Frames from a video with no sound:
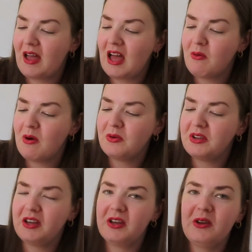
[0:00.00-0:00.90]
how old are
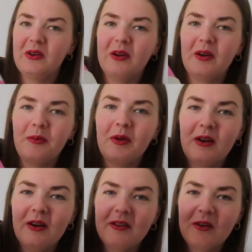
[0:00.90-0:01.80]
you?
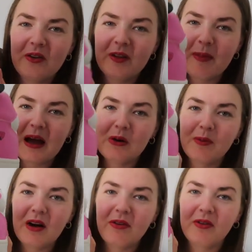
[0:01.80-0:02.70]
Look, they've got the
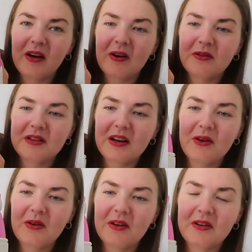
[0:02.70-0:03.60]
Powerpuff Girls
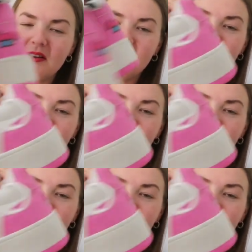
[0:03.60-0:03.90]
logo